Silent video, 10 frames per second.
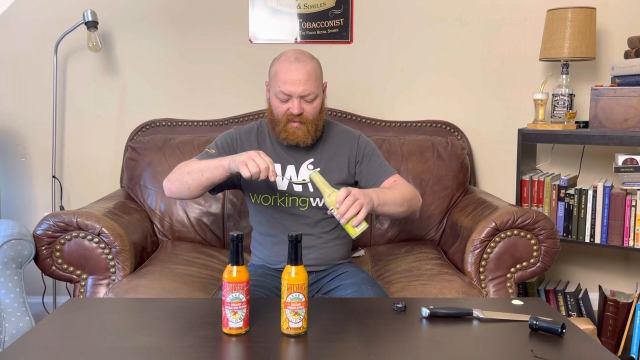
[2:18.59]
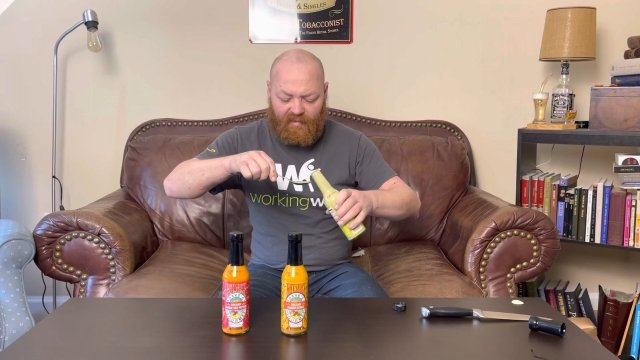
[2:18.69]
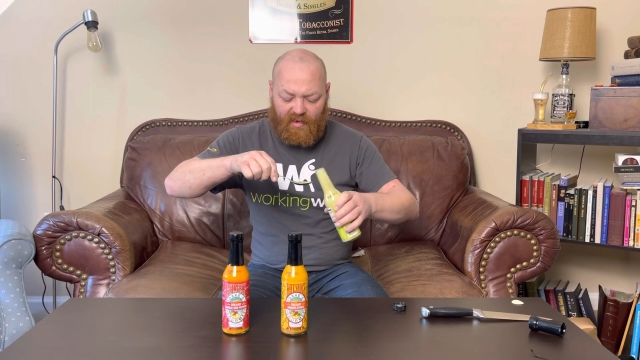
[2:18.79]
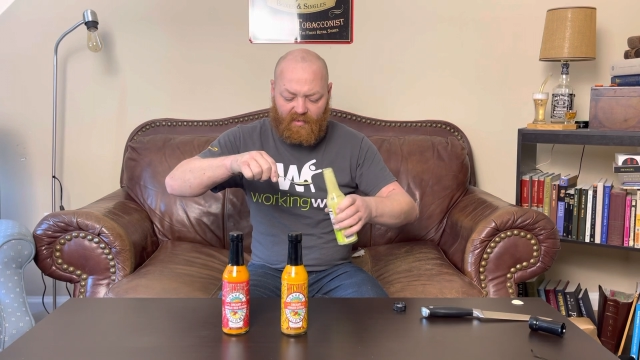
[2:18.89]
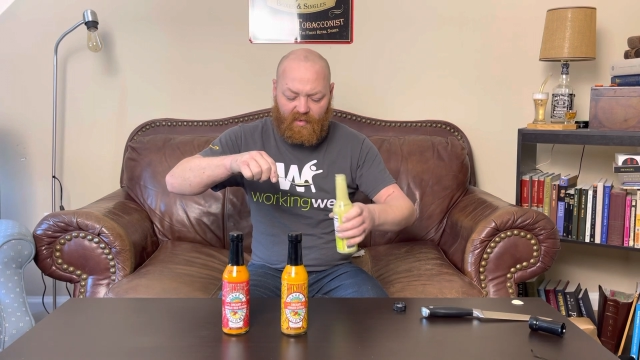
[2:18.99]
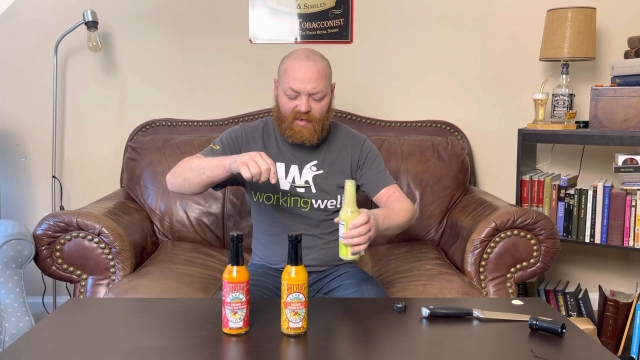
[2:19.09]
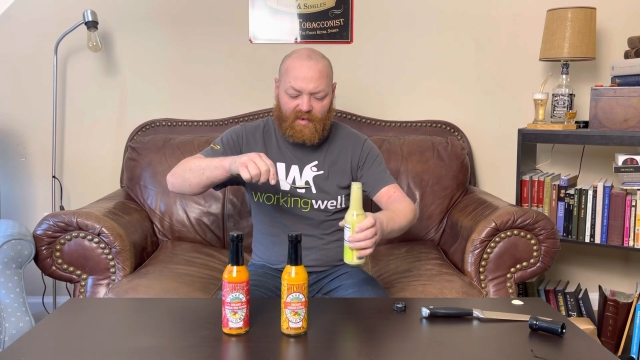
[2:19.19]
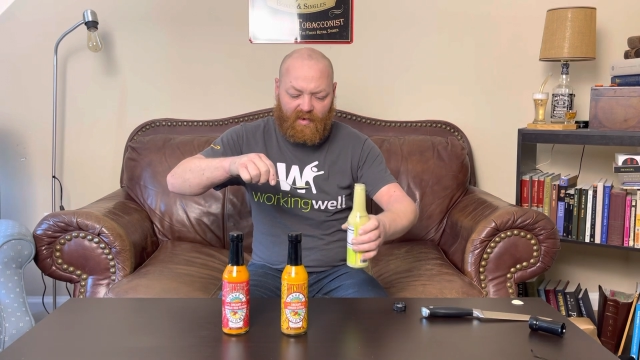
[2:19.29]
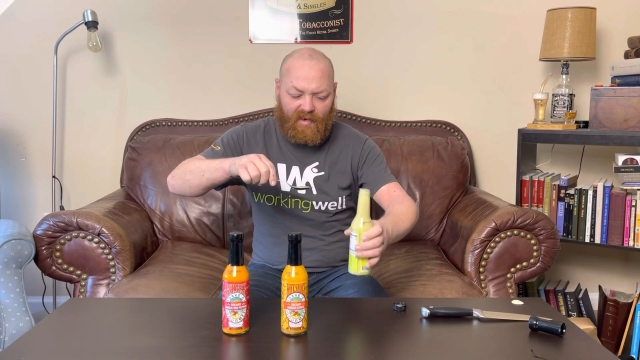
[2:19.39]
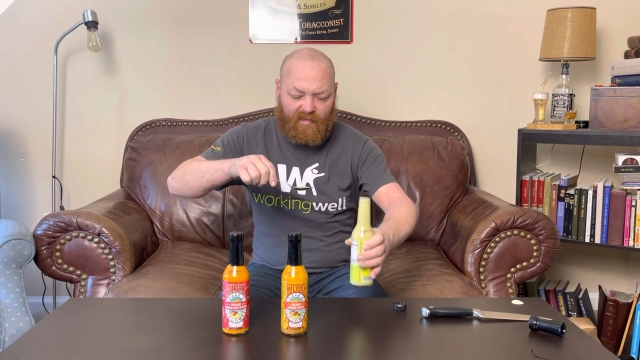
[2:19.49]
it's got a really
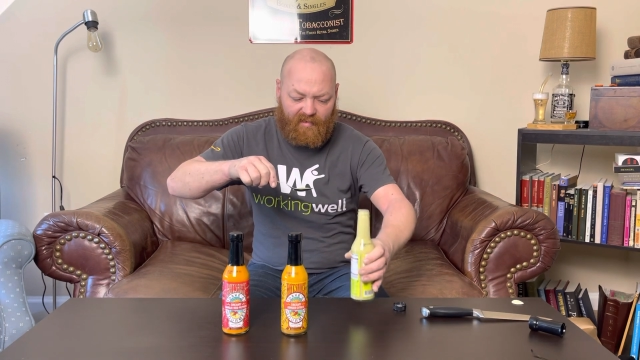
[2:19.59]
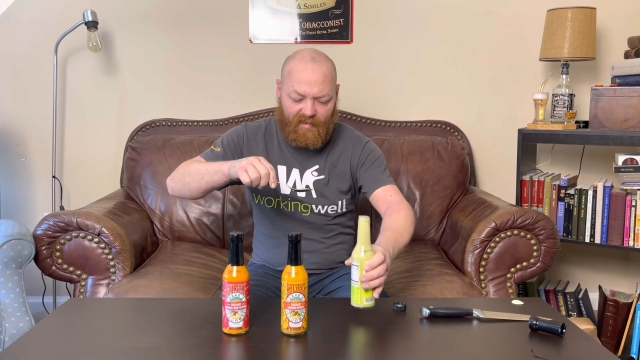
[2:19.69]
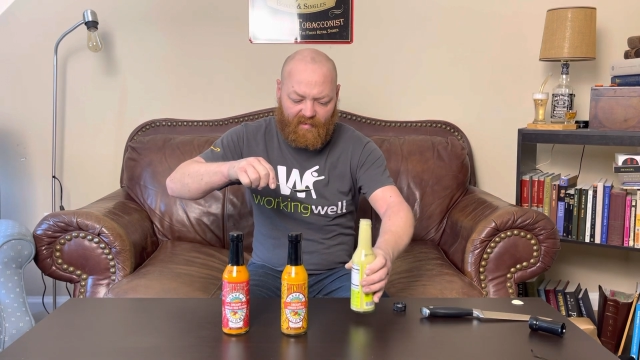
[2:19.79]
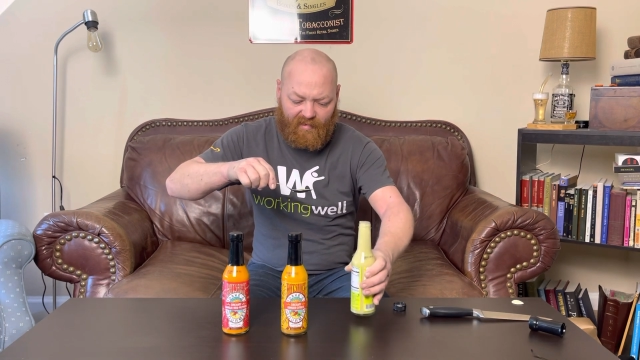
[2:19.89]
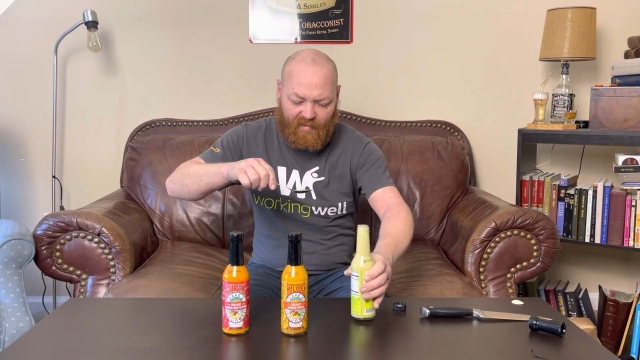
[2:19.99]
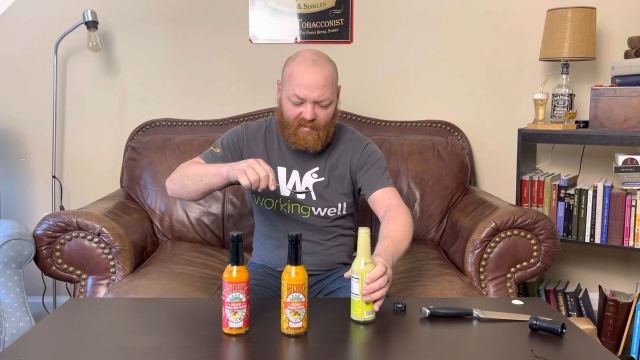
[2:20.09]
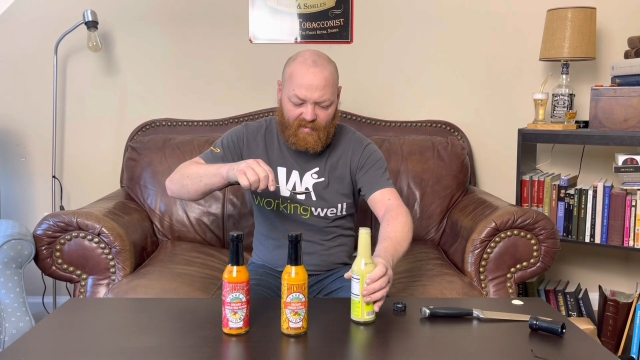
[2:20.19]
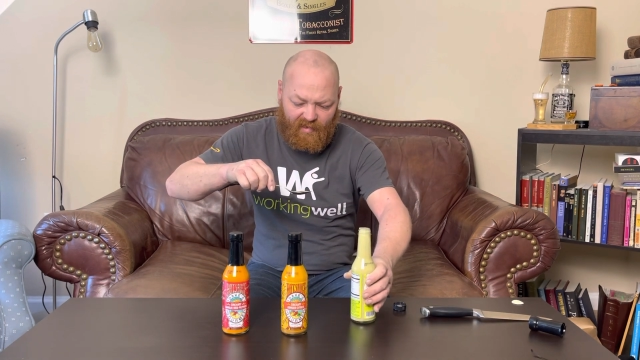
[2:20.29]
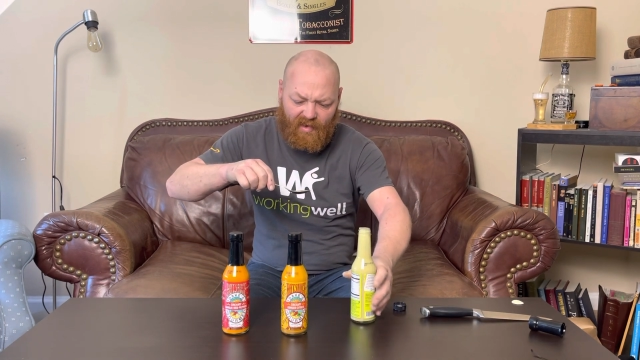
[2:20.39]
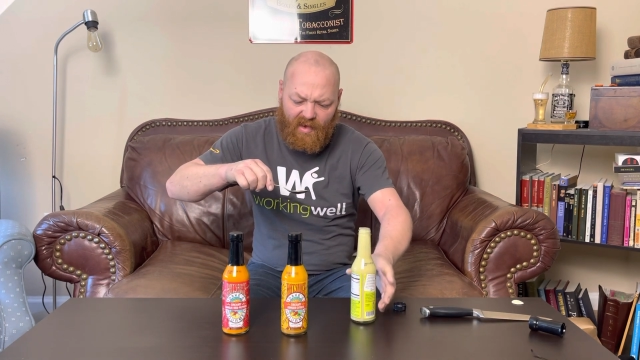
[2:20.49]
nice
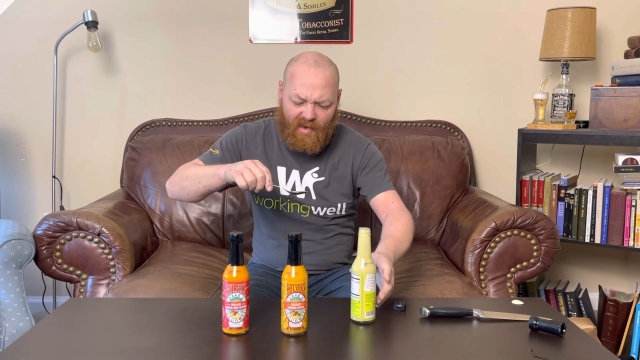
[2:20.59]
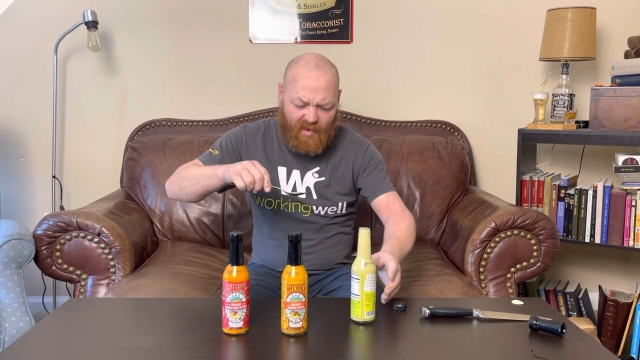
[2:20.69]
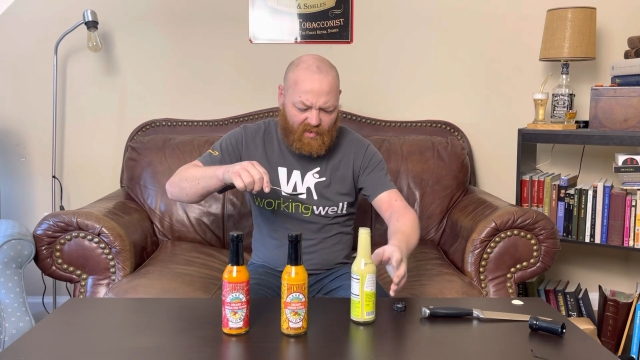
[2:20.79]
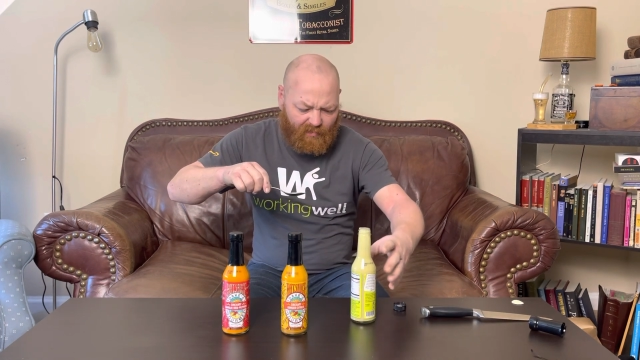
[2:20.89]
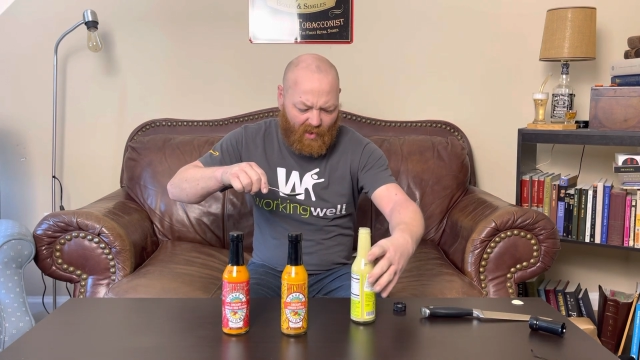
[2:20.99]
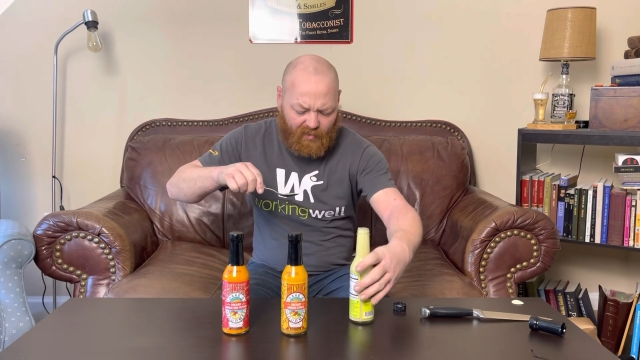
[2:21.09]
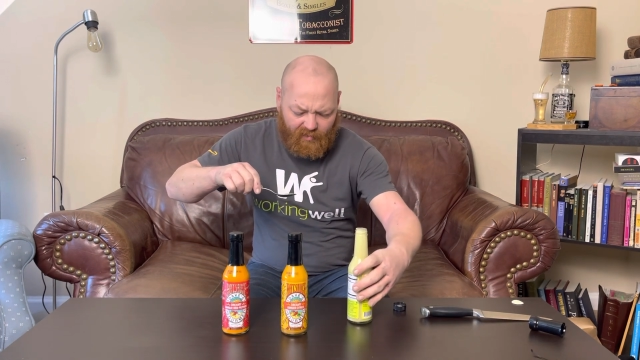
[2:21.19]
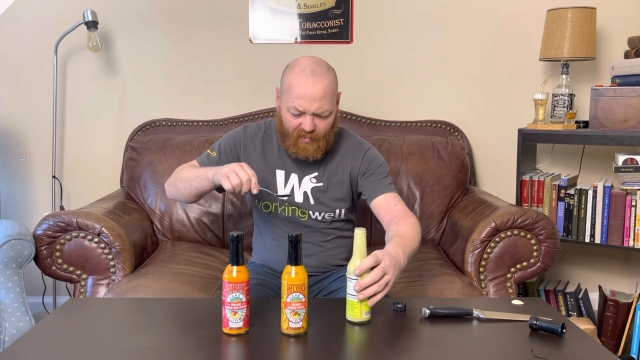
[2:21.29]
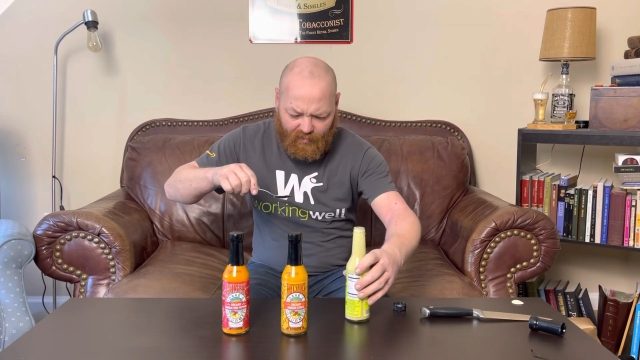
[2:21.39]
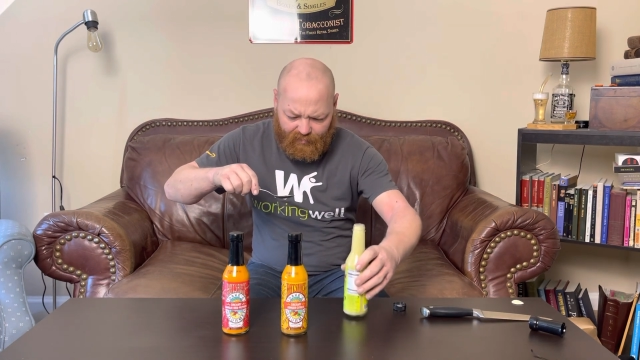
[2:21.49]
consistency. The
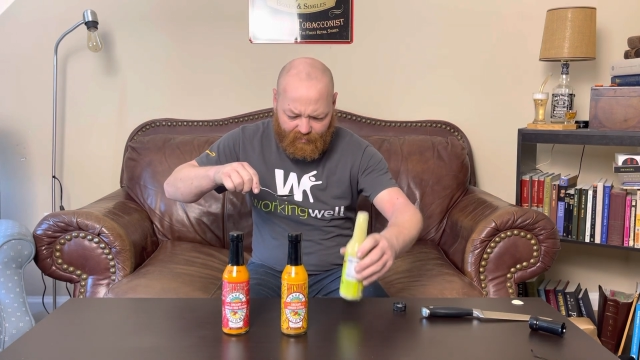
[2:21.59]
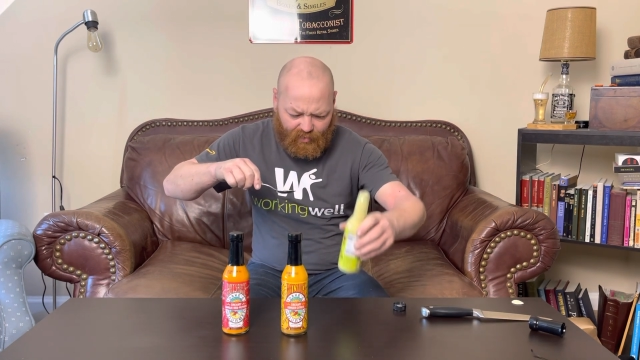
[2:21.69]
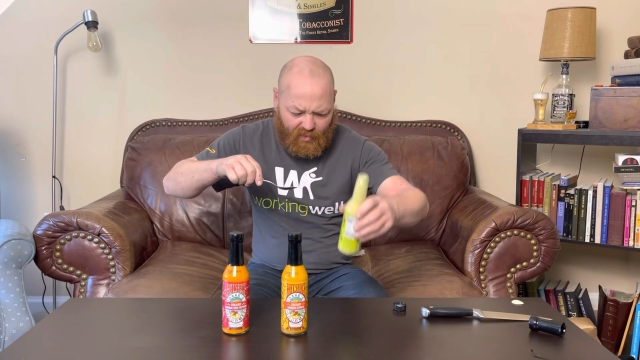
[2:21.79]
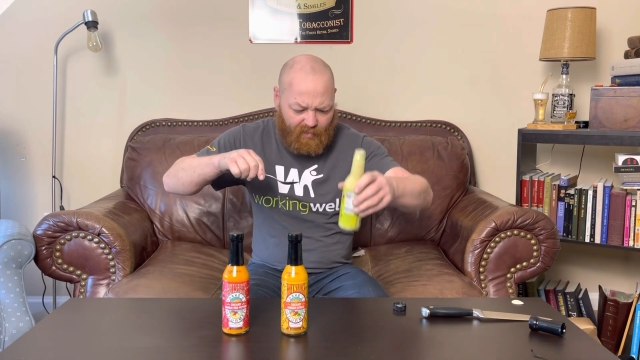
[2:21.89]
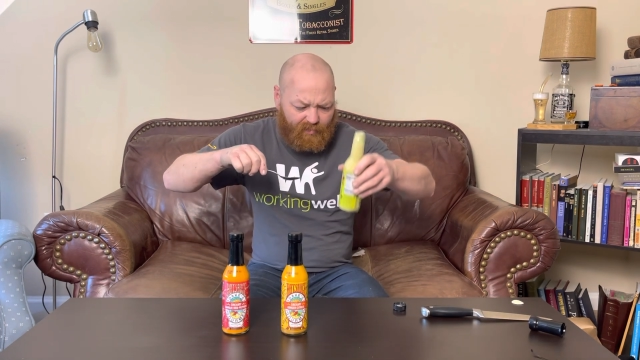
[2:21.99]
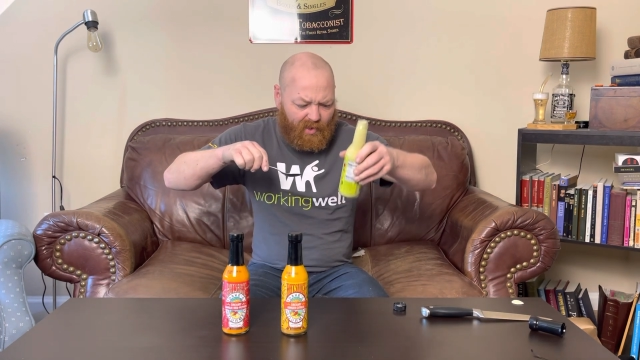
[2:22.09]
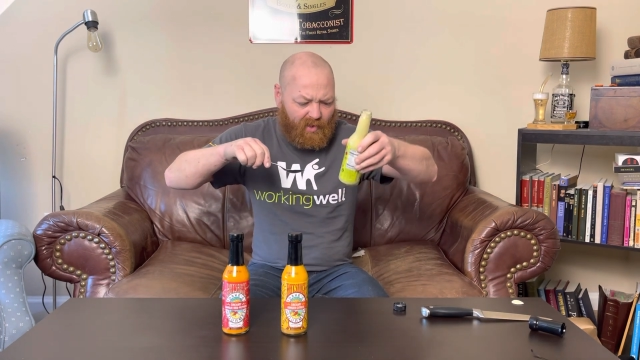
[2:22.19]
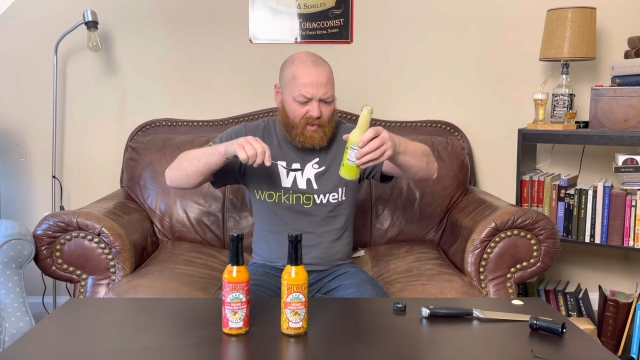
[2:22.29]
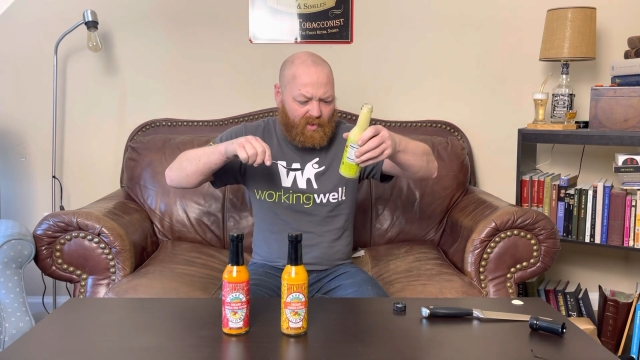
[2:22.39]
bottles are pretty big.